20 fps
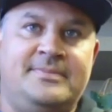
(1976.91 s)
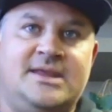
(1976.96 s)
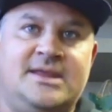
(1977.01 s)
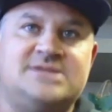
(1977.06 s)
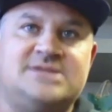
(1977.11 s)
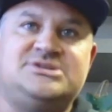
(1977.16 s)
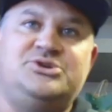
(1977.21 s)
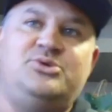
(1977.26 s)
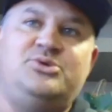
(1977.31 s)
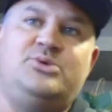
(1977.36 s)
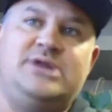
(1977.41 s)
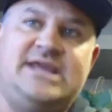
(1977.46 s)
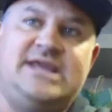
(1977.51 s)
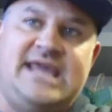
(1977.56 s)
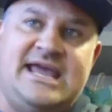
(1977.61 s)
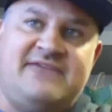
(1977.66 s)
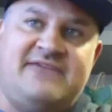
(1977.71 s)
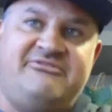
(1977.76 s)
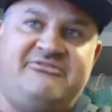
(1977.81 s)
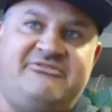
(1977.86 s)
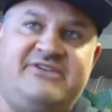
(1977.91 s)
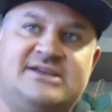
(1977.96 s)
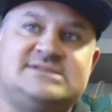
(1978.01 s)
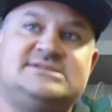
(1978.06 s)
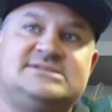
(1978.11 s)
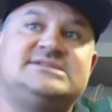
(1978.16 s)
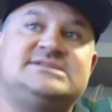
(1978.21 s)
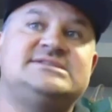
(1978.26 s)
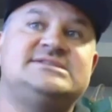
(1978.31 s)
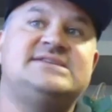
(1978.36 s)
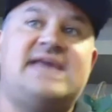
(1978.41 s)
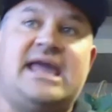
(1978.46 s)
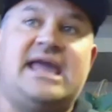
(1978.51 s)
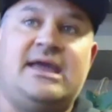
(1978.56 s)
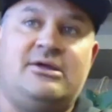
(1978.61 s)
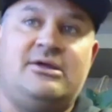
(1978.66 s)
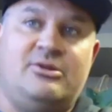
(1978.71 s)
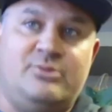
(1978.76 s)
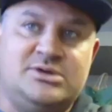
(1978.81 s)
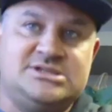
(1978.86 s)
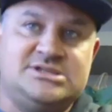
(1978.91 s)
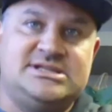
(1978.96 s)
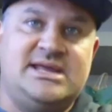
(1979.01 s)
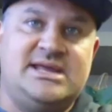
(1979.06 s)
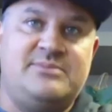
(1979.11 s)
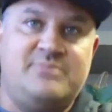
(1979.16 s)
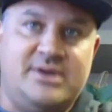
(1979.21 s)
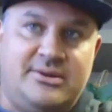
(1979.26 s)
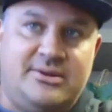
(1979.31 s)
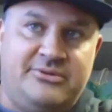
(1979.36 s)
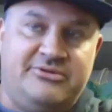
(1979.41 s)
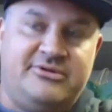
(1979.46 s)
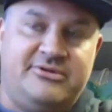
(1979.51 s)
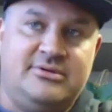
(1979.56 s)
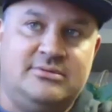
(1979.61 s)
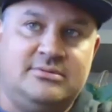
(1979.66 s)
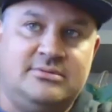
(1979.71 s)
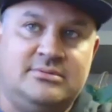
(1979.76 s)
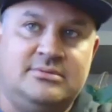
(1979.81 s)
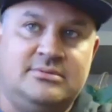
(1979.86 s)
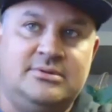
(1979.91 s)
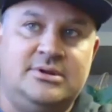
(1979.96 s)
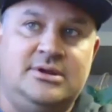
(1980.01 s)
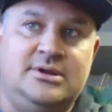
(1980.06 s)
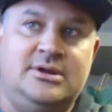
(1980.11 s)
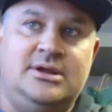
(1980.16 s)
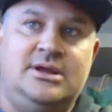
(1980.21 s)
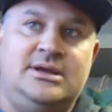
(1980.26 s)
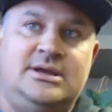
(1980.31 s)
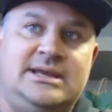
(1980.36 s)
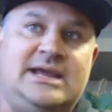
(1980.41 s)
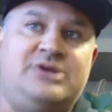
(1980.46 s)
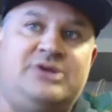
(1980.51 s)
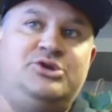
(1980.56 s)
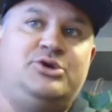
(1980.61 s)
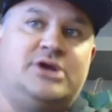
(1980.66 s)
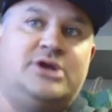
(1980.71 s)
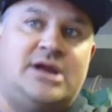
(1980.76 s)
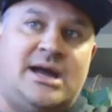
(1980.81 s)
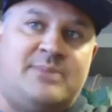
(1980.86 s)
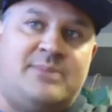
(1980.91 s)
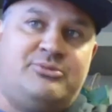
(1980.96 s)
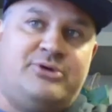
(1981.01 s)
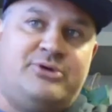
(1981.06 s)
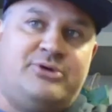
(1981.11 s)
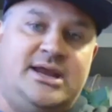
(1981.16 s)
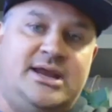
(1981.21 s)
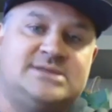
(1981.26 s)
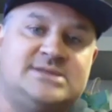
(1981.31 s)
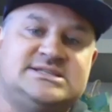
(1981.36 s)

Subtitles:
And so you really can't fix the scale at which they built. Now you could operate a